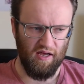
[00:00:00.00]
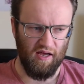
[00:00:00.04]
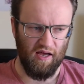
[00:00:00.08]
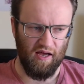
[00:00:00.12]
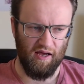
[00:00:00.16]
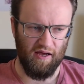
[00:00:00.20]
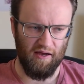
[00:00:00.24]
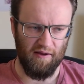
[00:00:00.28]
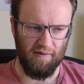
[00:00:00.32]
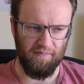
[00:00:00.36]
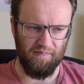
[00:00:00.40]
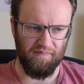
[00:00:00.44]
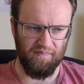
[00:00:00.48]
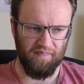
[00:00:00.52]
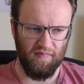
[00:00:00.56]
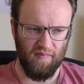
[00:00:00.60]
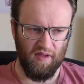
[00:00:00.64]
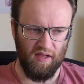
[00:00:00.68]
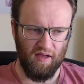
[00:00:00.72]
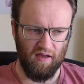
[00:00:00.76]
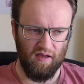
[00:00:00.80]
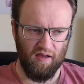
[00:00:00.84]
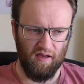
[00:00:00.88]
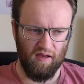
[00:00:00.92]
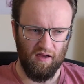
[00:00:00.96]
It
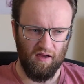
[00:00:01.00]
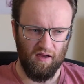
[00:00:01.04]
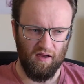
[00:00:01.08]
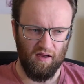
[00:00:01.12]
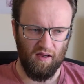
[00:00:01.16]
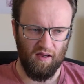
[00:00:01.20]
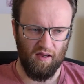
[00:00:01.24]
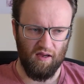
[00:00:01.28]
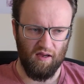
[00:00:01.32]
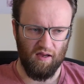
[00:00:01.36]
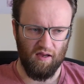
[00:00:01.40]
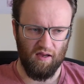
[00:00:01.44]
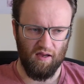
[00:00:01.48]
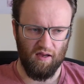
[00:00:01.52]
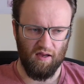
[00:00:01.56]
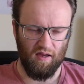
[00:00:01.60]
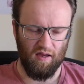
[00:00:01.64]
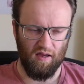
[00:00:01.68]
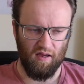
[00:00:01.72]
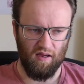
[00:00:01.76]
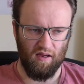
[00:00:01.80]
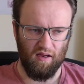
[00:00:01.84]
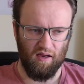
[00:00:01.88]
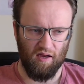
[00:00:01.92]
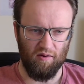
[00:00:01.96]

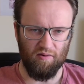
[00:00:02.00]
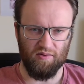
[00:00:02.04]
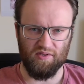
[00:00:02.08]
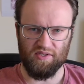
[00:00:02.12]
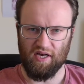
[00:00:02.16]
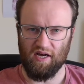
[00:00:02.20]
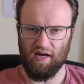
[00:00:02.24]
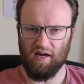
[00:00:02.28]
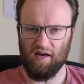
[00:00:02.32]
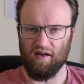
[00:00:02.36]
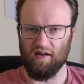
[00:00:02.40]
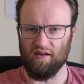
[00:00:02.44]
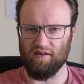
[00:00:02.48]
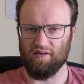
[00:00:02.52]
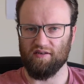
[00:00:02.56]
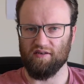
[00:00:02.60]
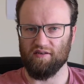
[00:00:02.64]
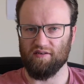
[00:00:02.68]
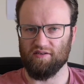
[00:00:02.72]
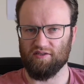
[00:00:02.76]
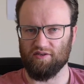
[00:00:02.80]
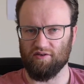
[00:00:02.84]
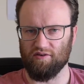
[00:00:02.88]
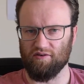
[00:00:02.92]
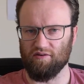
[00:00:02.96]
was hard
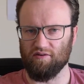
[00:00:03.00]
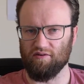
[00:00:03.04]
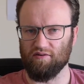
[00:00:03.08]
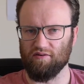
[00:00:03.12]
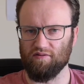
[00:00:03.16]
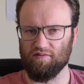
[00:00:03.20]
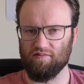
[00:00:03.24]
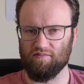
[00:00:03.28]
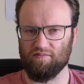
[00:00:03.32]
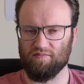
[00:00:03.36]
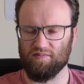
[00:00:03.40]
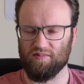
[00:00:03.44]
to